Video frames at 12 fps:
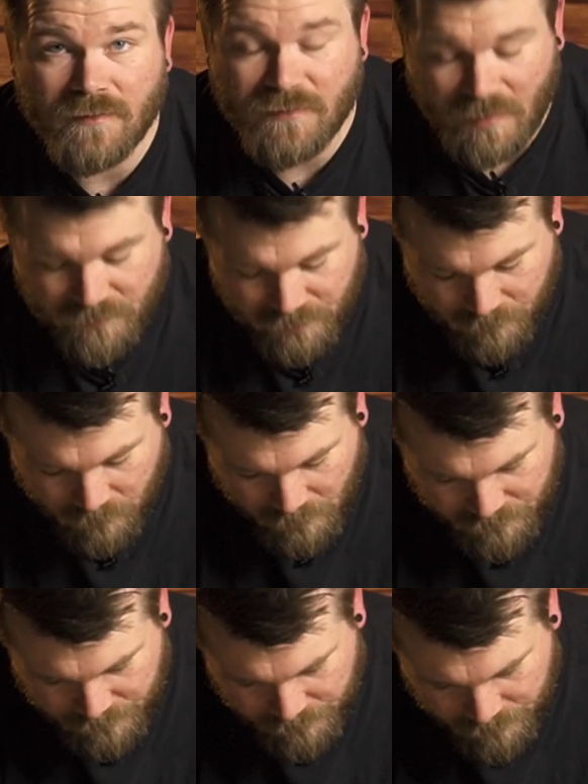This is actually
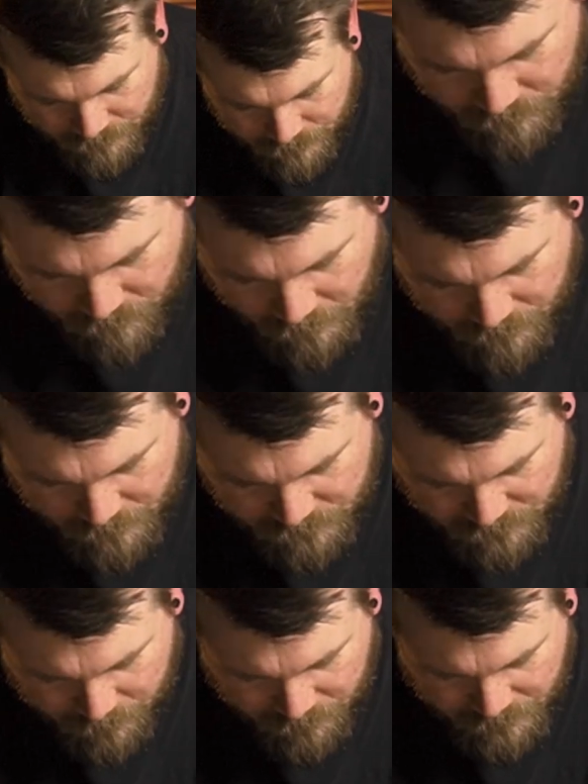crazy. Very, very
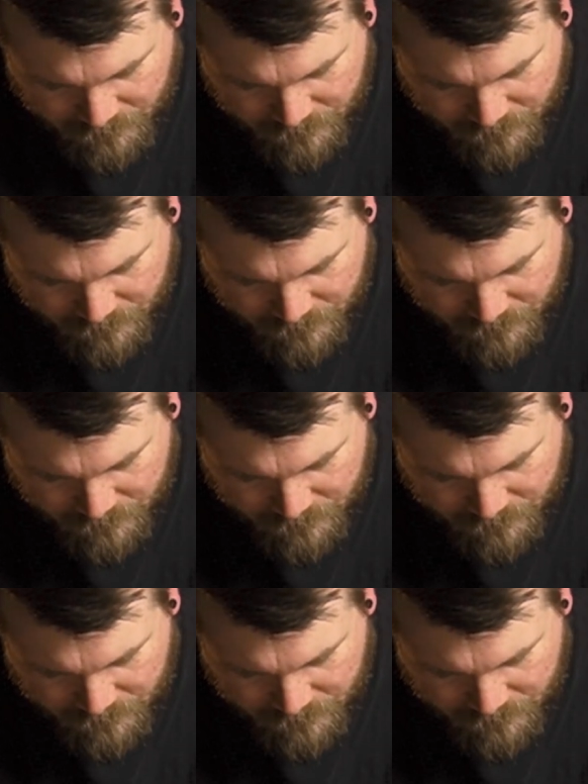slippery.